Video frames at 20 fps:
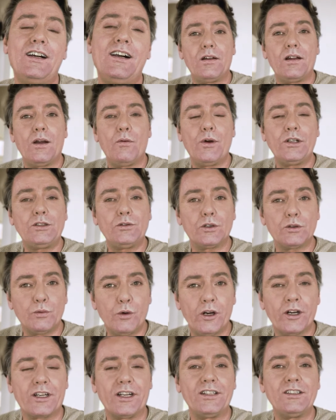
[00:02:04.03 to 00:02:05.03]
And when she was
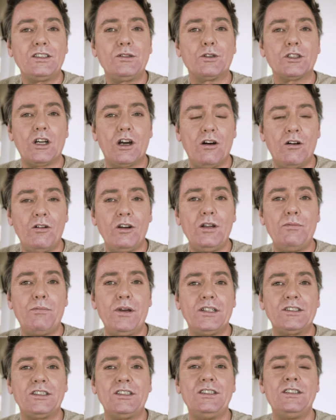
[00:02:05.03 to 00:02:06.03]
working, she was only
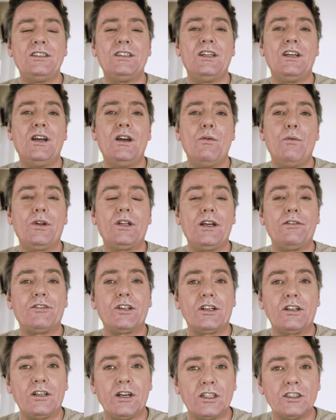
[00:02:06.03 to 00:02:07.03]
busy with if the
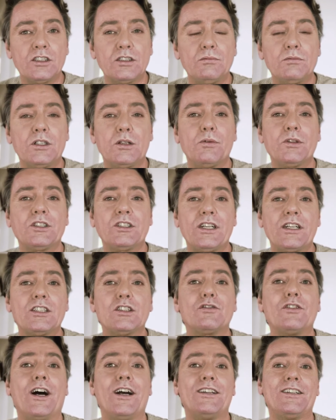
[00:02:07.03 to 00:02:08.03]
customer was
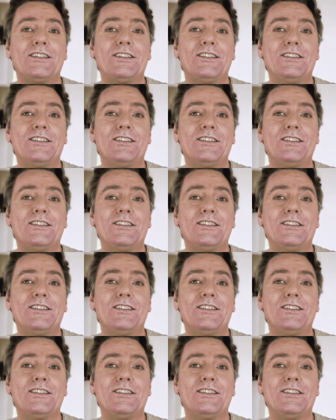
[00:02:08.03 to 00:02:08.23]
satisfied.